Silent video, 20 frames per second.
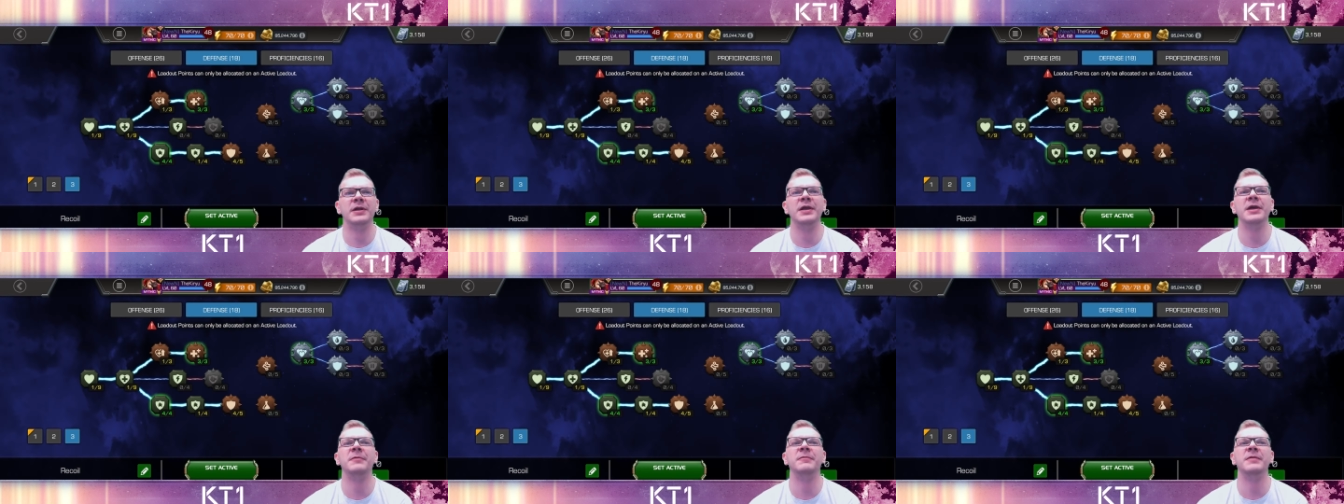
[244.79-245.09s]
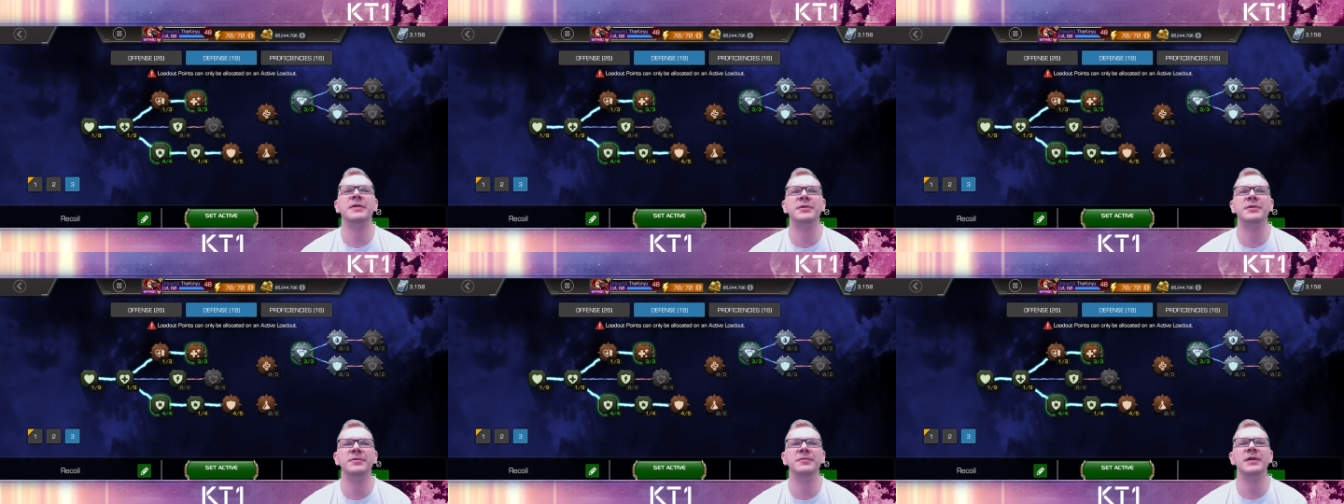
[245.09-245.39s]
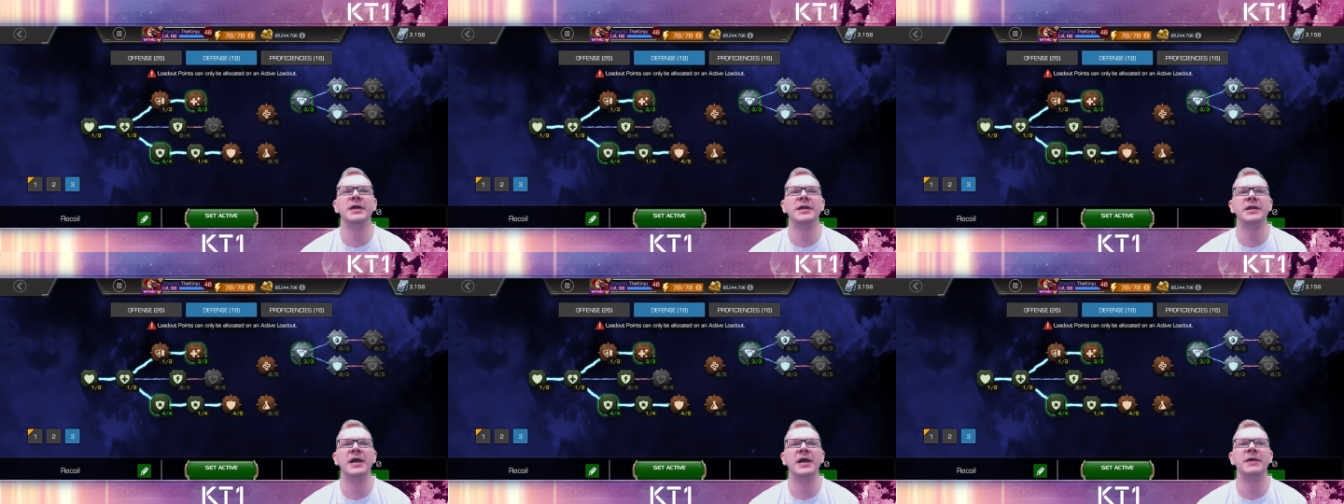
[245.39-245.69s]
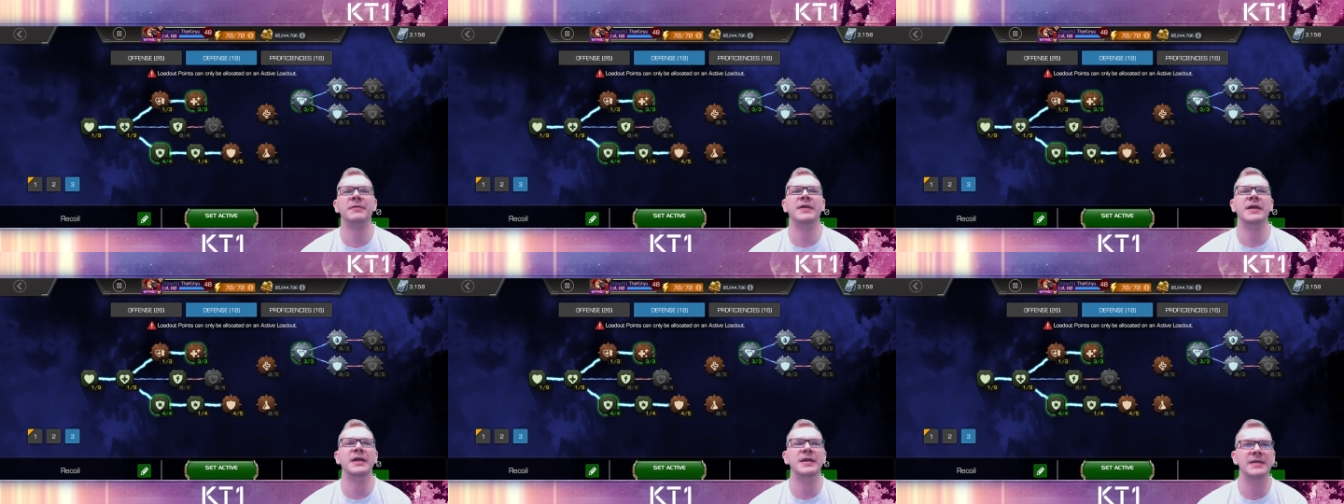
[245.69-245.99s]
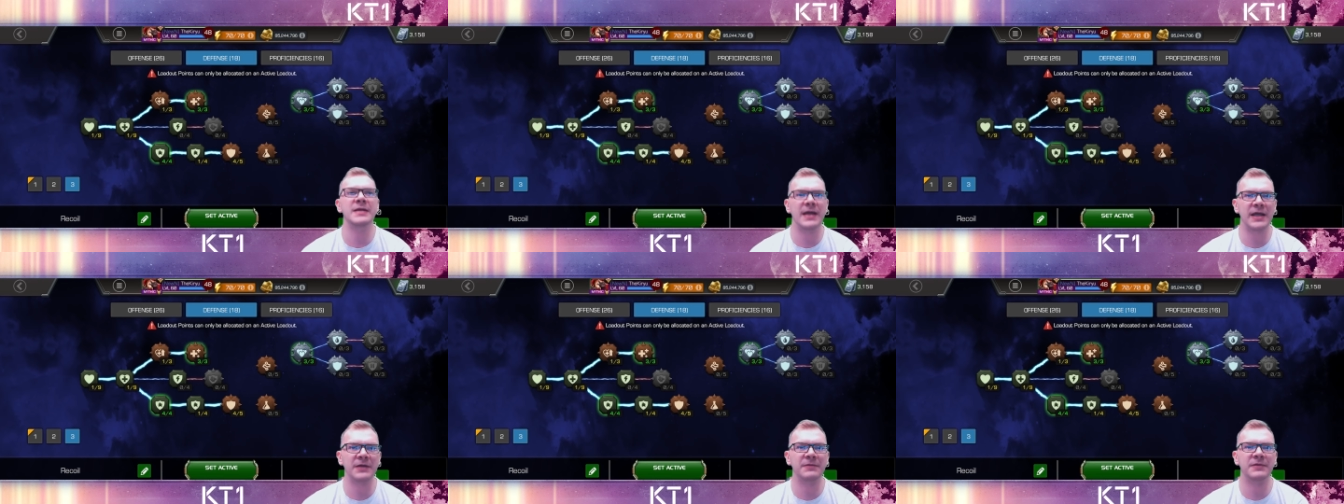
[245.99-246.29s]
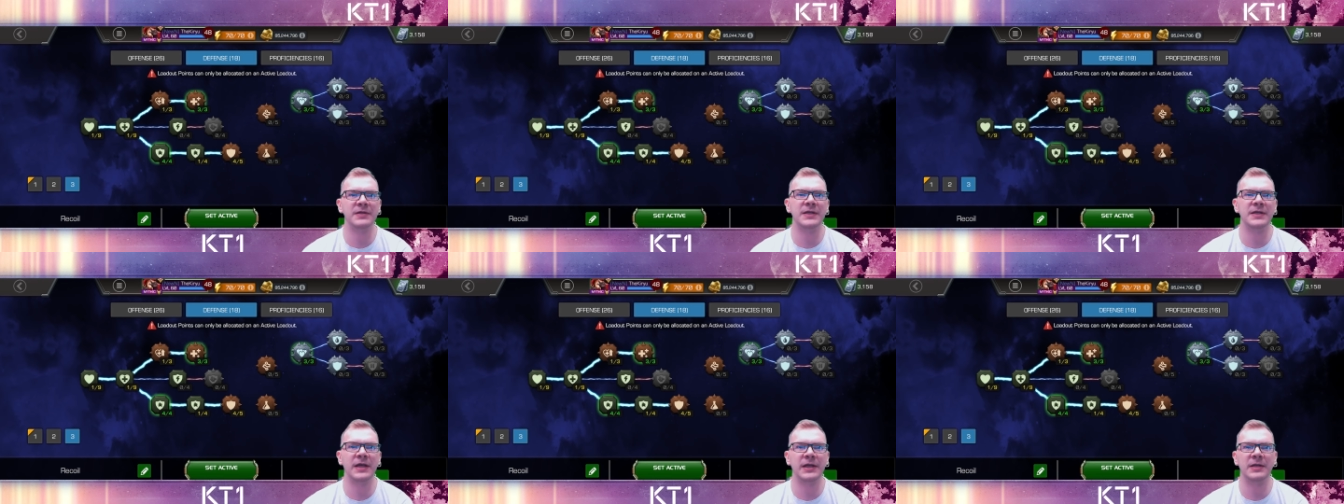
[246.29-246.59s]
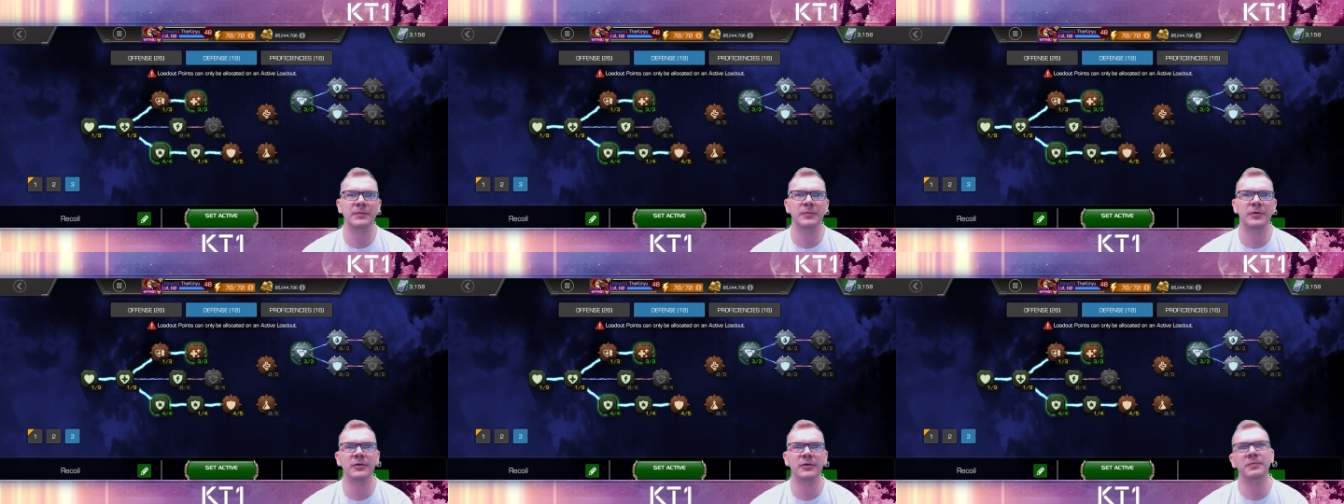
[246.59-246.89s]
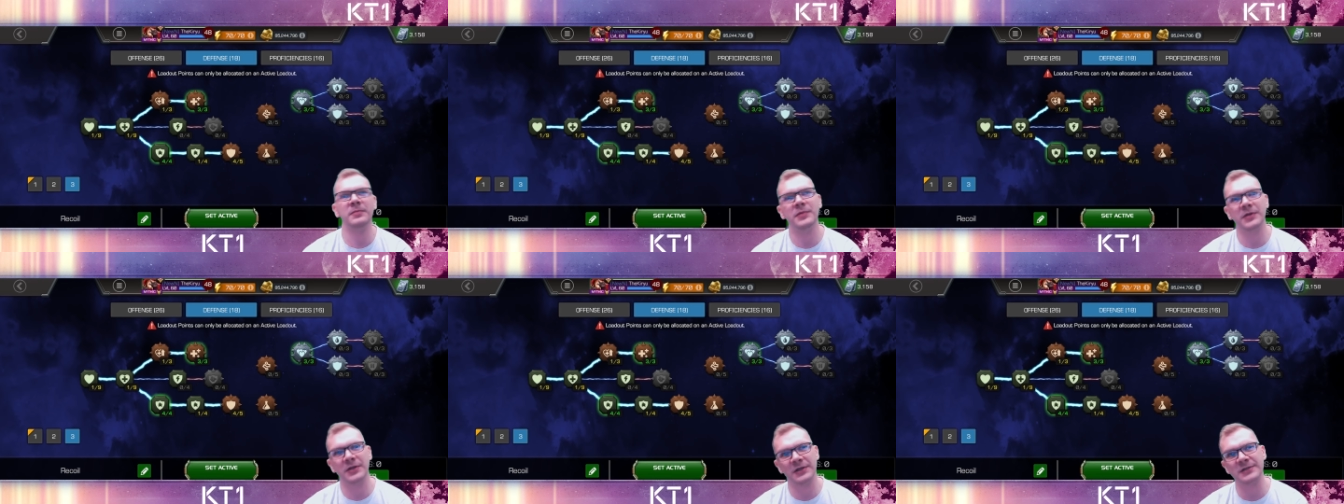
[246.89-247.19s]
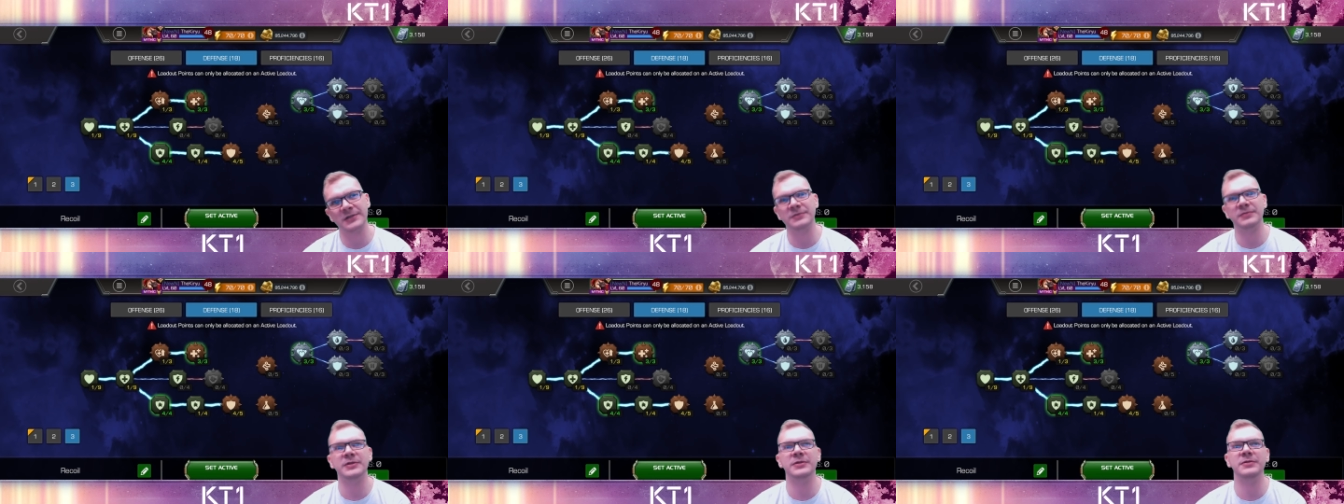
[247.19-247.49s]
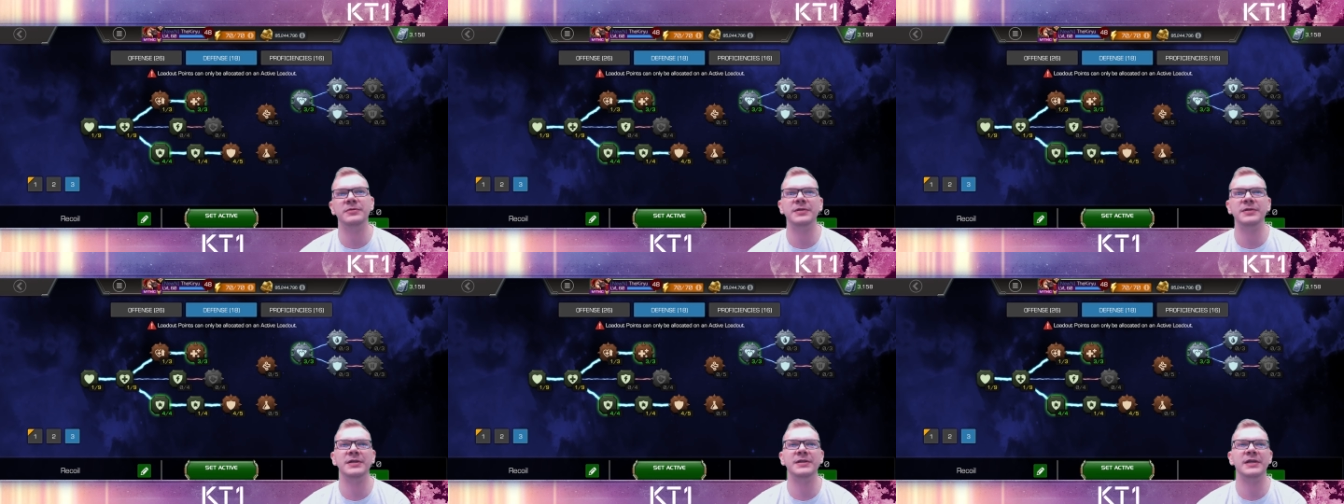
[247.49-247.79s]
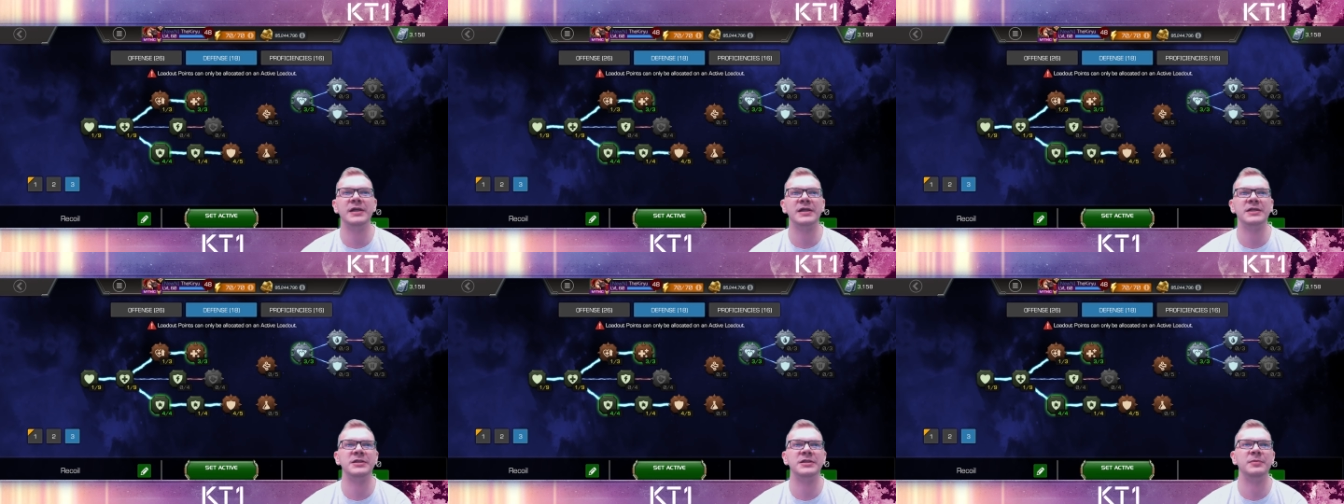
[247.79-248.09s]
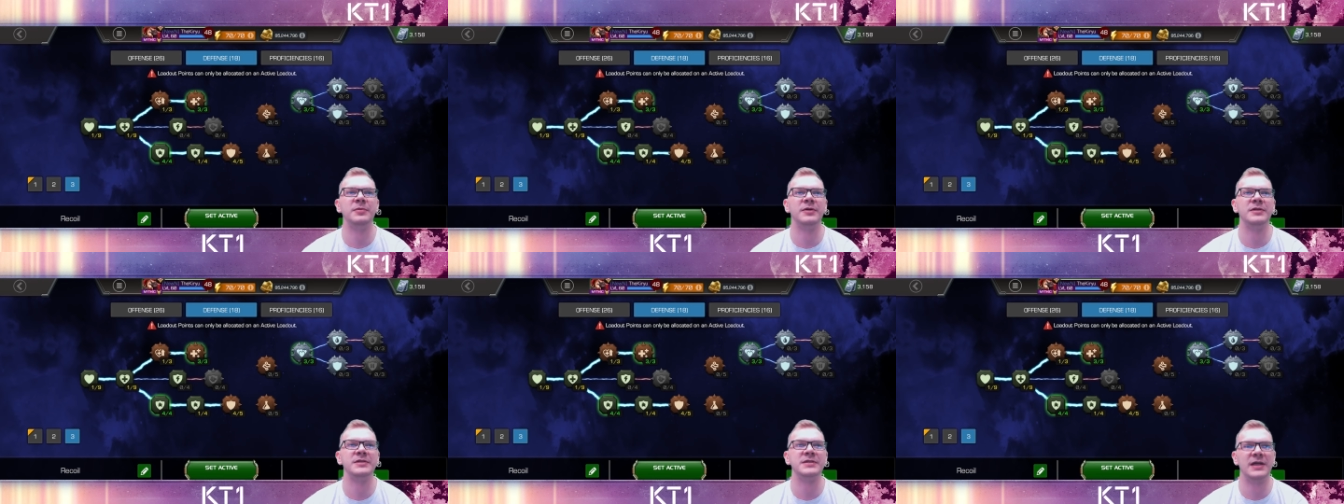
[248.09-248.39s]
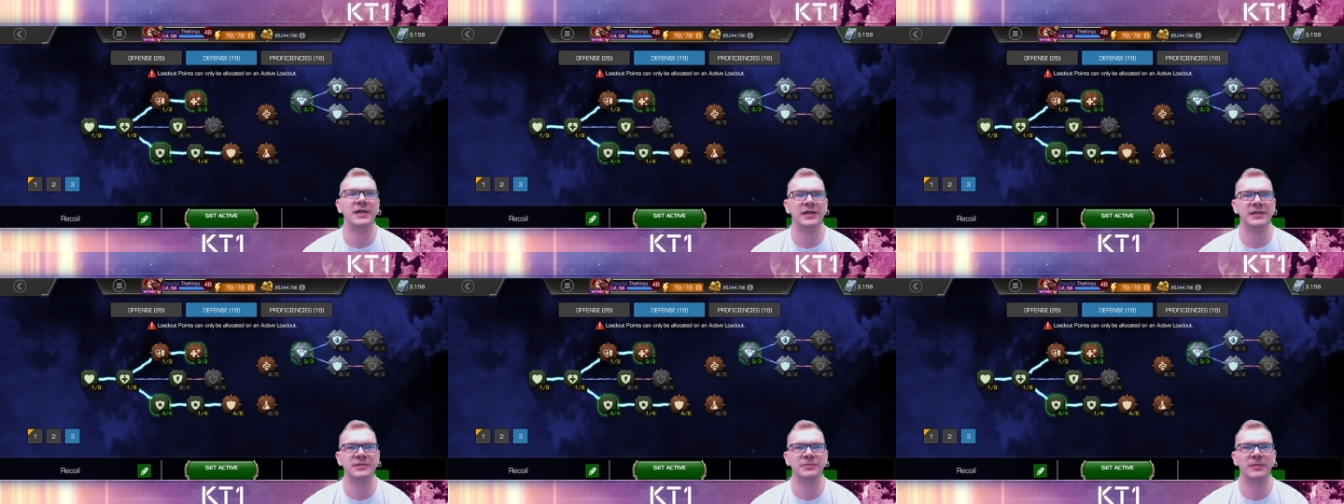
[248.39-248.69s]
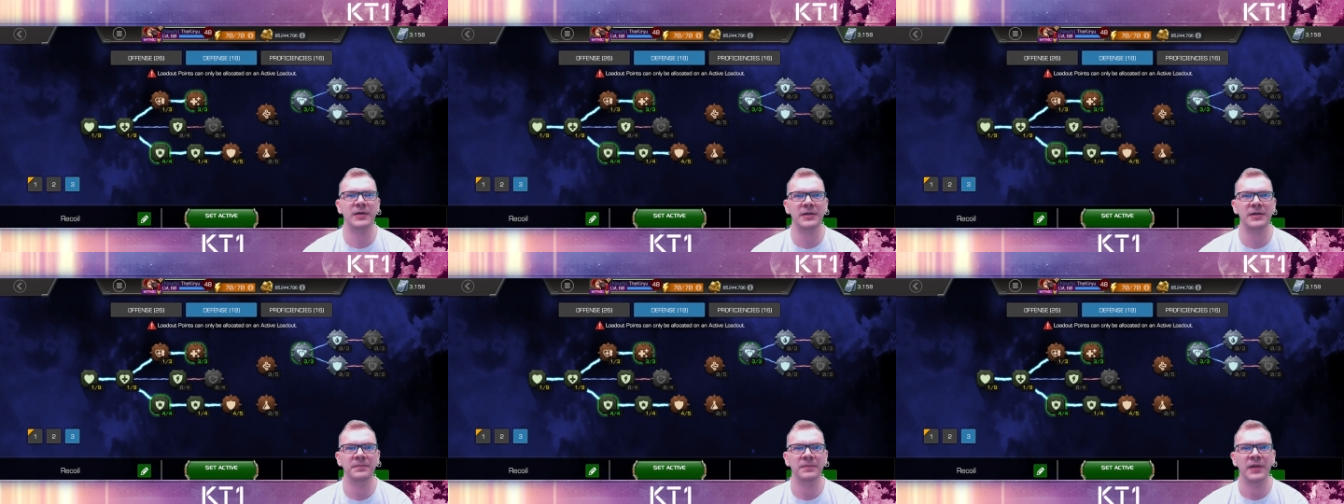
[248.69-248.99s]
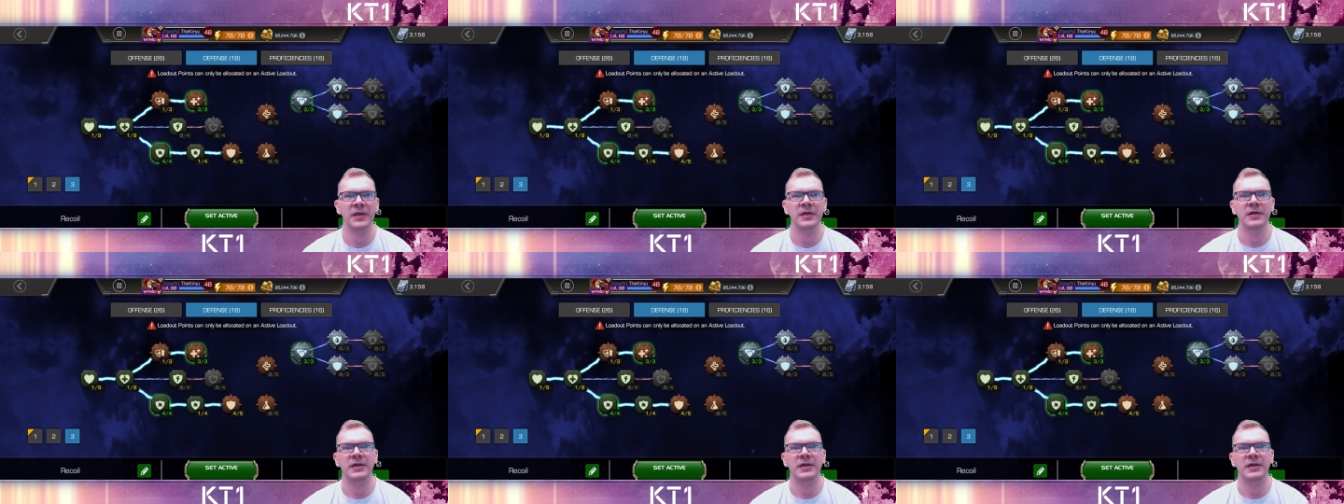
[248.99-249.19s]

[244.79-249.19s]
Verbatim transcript: Here we do not have Inequity anymore, because we do need the extra points elsewhere.